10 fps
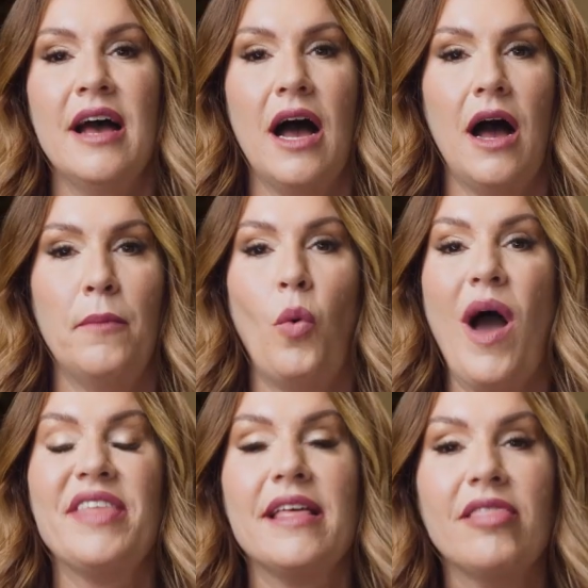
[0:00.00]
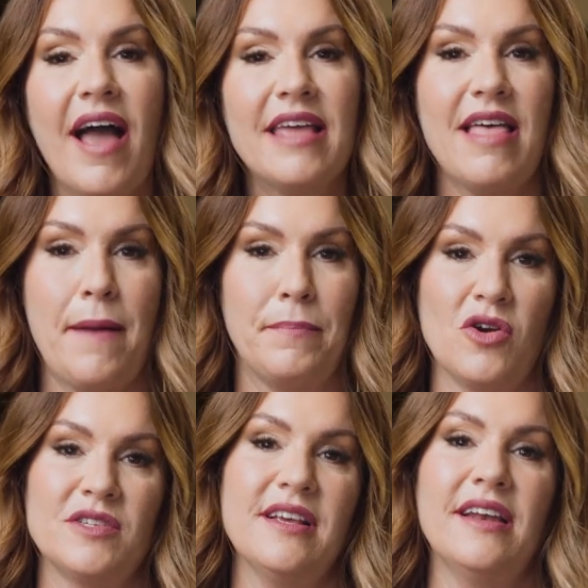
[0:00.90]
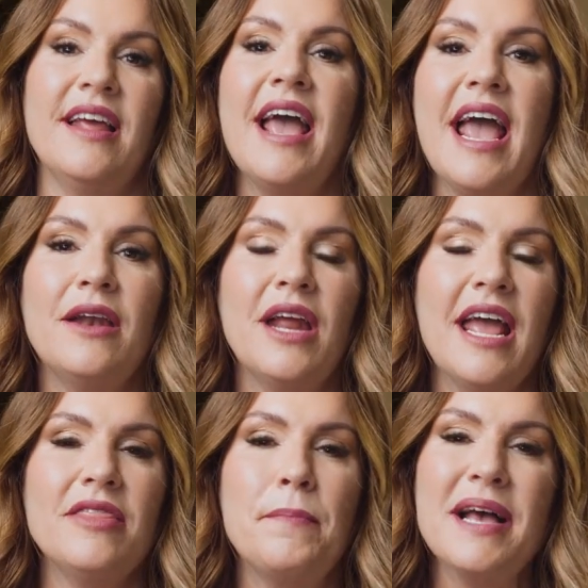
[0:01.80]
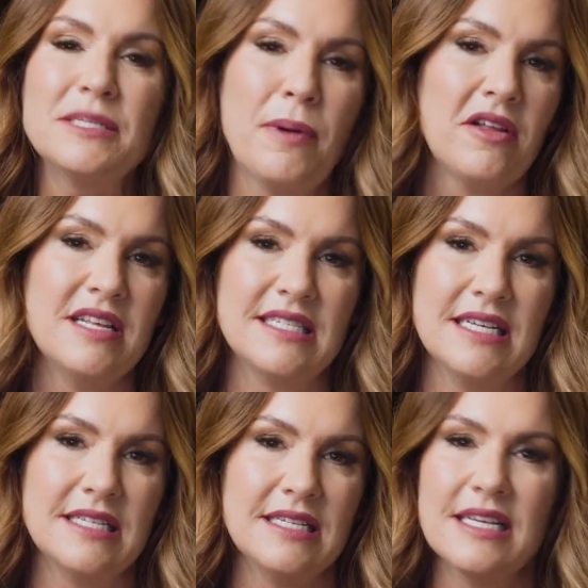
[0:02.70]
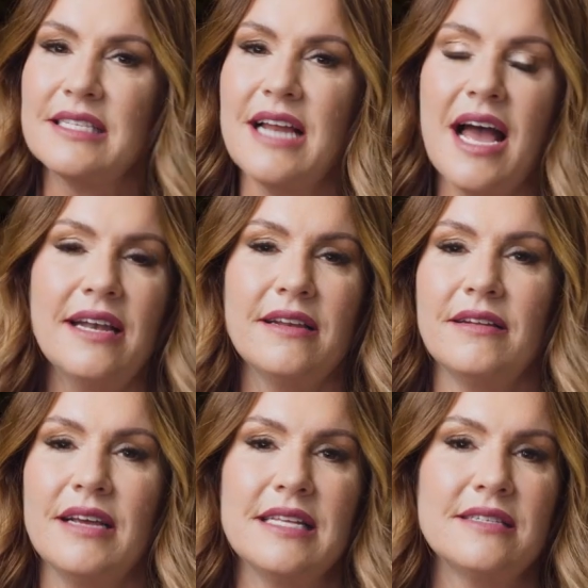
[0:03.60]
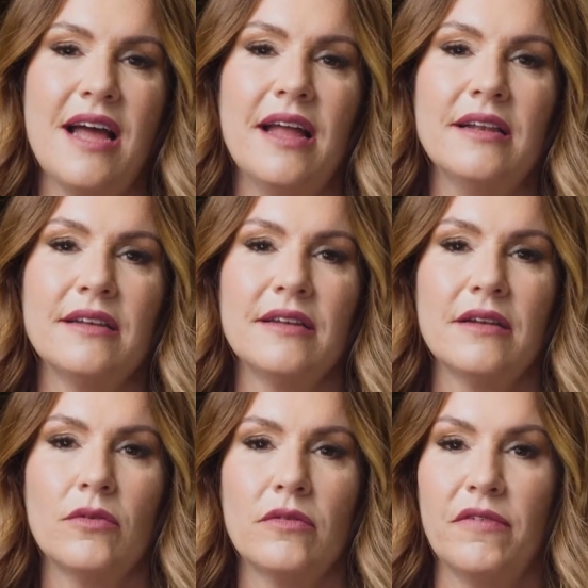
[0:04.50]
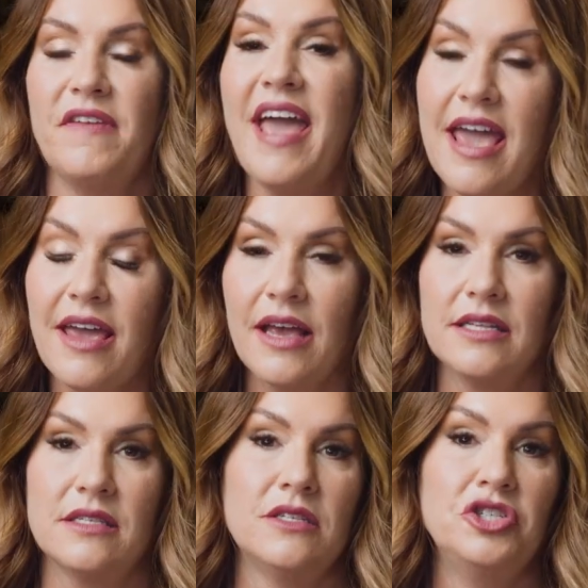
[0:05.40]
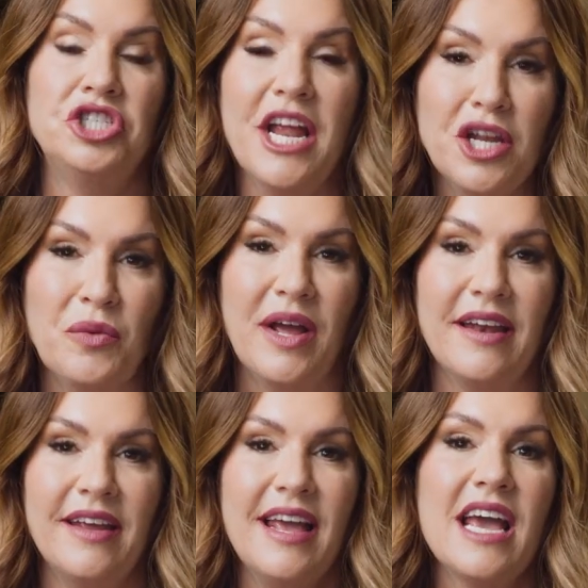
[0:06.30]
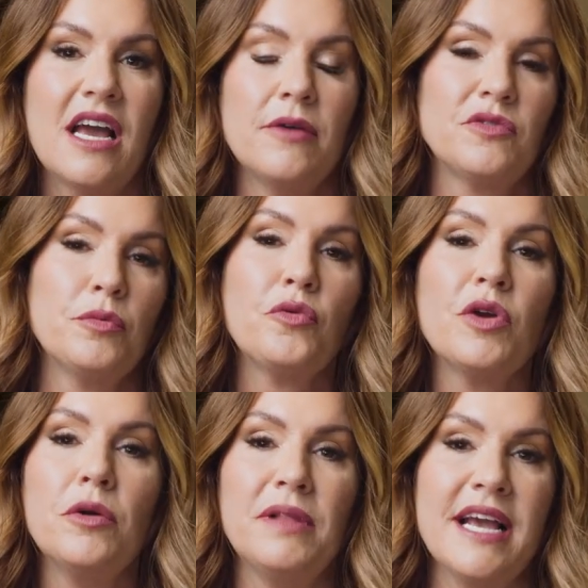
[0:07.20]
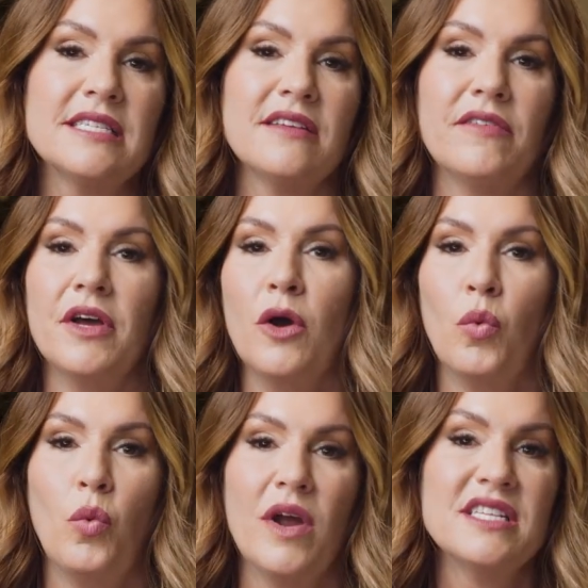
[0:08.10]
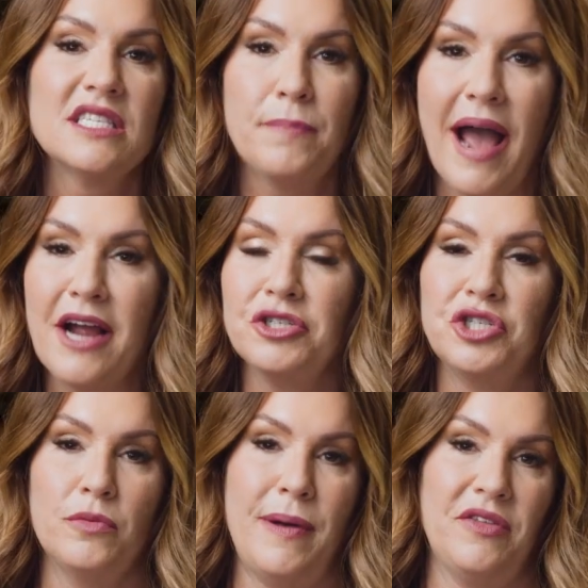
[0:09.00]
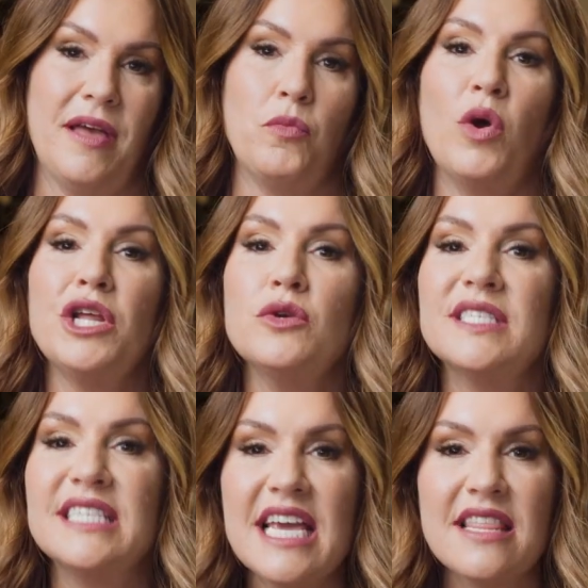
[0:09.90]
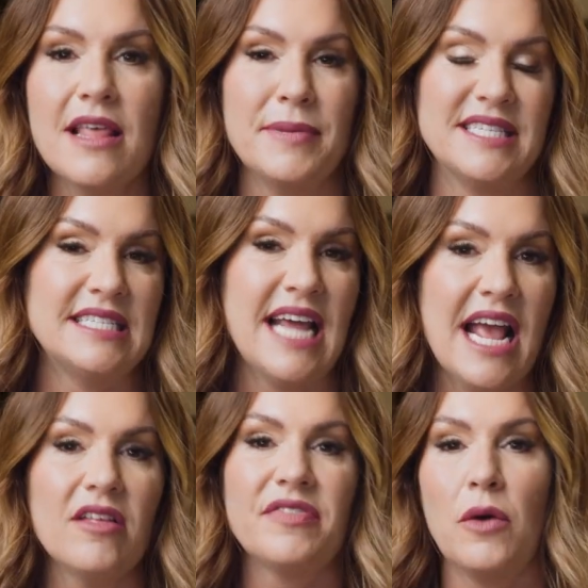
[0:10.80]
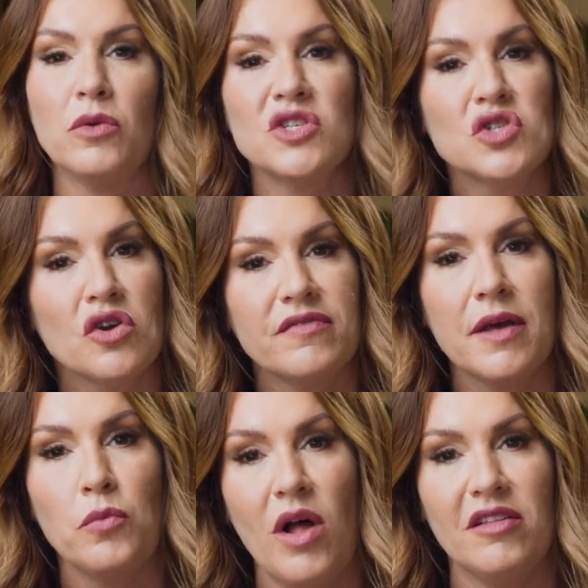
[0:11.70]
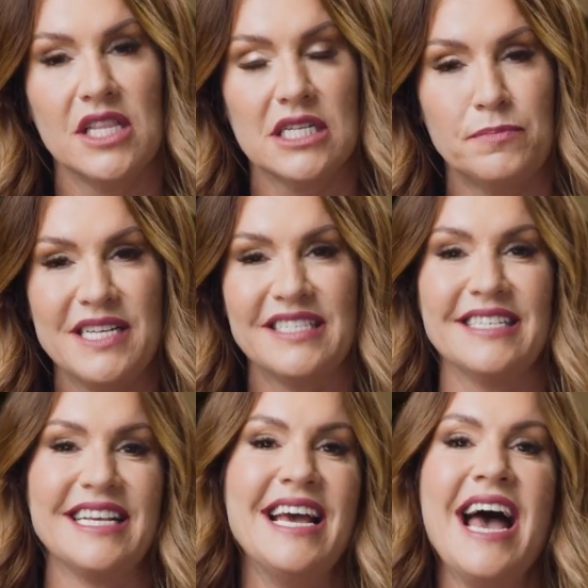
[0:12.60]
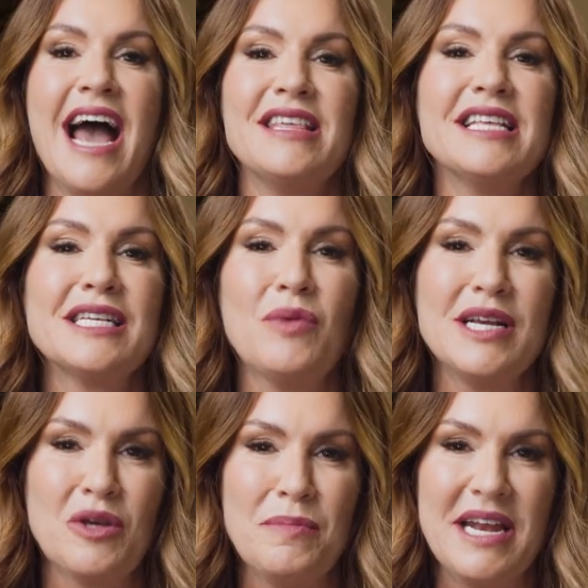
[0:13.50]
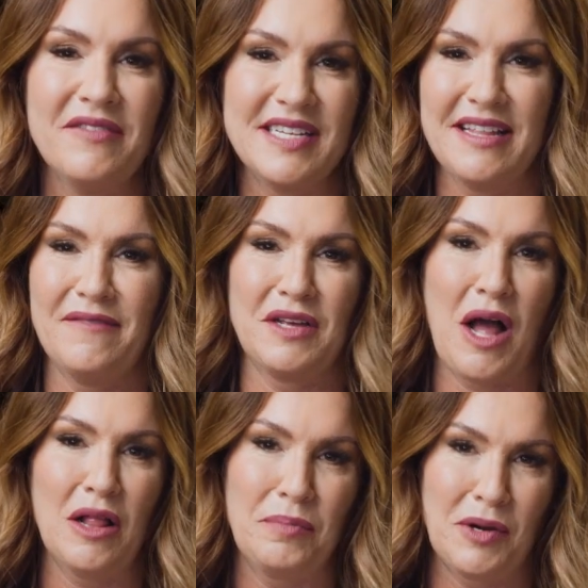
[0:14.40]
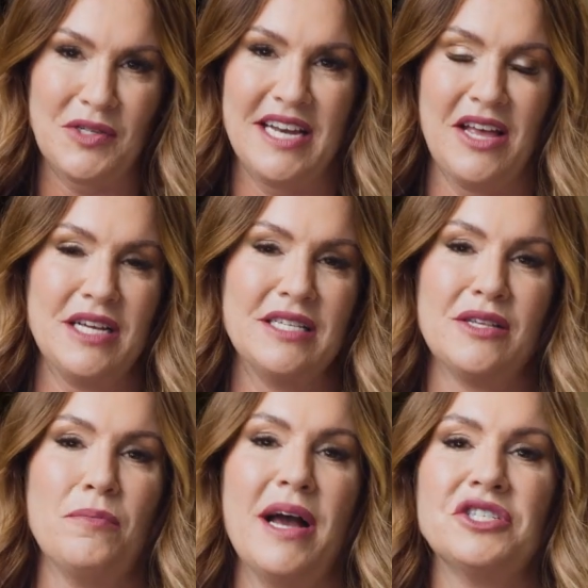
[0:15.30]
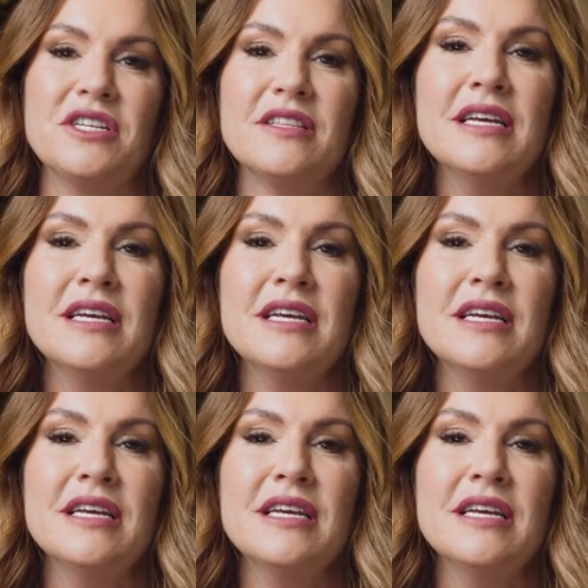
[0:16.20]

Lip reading: why they like that person. And the best part of this is it's not fake, it's genuine. It comes from a real place of what inspires you about them. What do you see in them as a talent that will serve them well in this business? I think that's why so many of us love the color personality so much, and